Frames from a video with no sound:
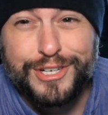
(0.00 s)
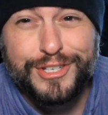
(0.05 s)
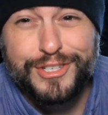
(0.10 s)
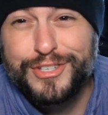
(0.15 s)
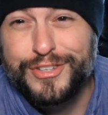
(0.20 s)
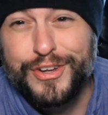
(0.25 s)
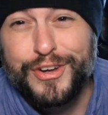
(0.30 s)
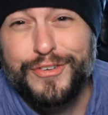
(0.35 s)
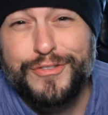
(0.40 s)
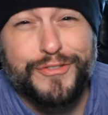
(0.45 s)
I
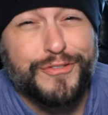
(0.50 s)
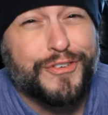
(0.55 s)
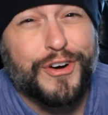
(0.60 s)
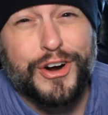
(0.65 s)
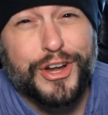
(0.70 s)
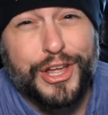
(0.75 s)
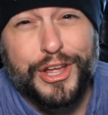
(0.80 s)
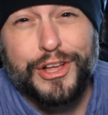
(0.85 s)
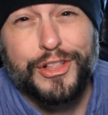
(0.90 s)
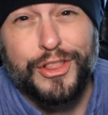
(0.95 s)

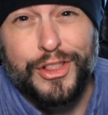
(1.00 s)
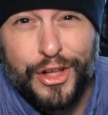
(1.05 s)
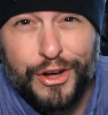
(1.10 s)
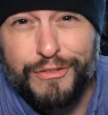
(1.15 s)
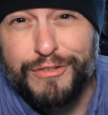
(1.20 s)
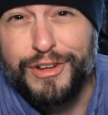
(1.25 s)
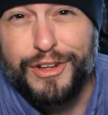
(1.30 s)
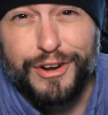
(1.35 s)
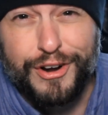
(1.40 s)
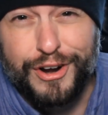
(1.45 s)
fucking
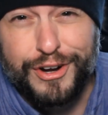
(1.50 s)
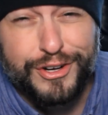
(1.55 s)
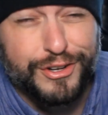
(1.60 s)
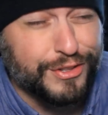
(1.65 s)
love it.